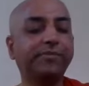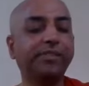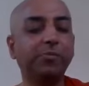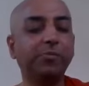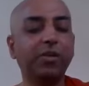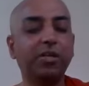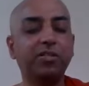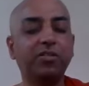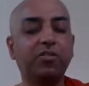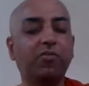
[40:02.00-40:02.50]

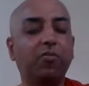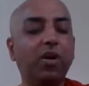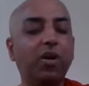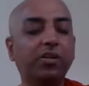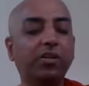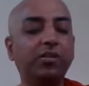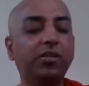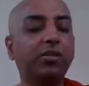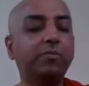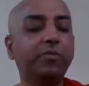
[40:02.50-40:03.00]
because the
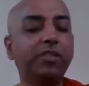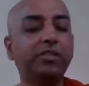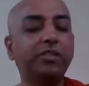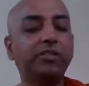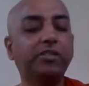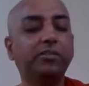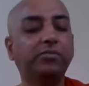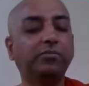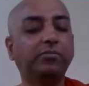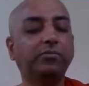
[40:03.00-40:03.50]
water
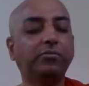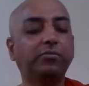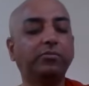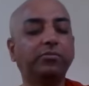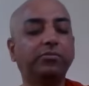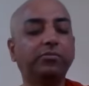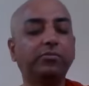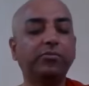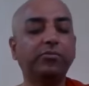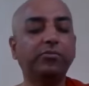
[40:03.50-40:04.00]
element,
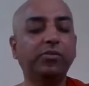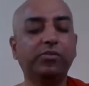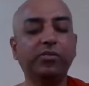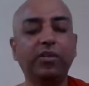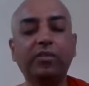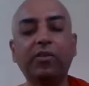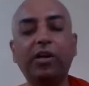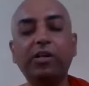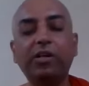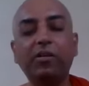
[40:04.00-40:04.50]

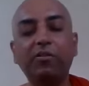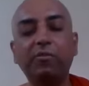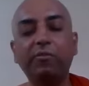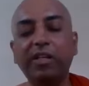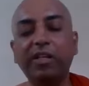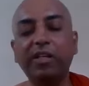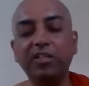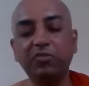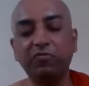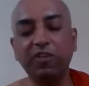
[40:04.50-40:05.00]
that water
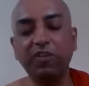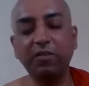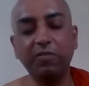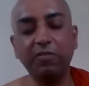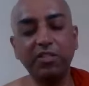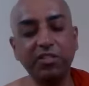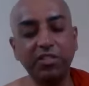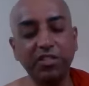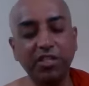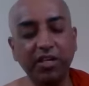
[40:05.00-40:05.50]
element is very
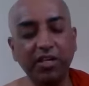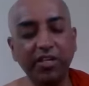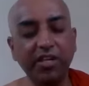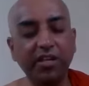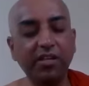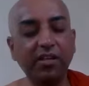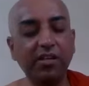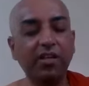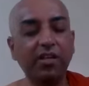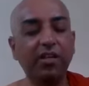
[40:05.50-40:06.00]
much
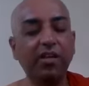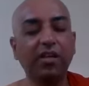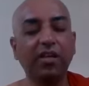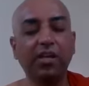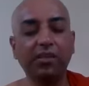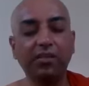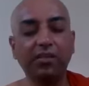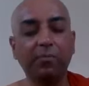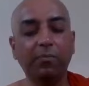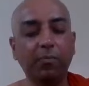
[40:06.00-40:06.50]
clear
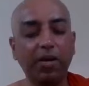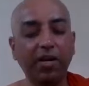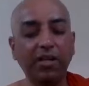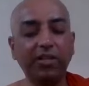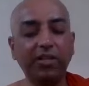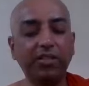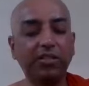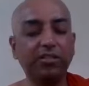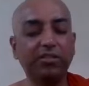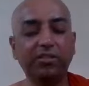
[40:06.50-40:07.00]
in the
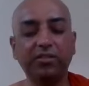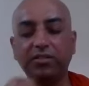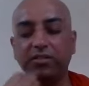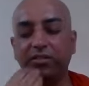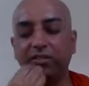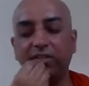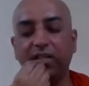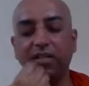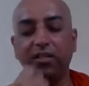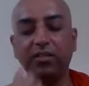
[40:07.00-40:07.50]
blood,
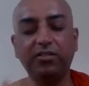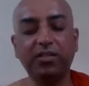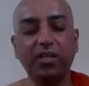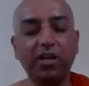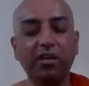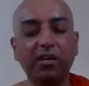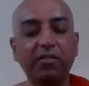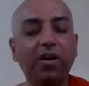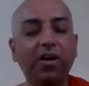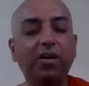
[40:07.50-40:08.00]
in the
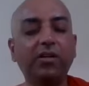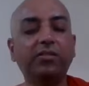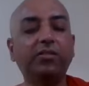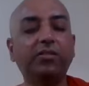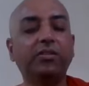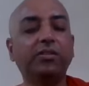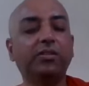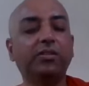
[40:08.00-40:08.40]
saliva.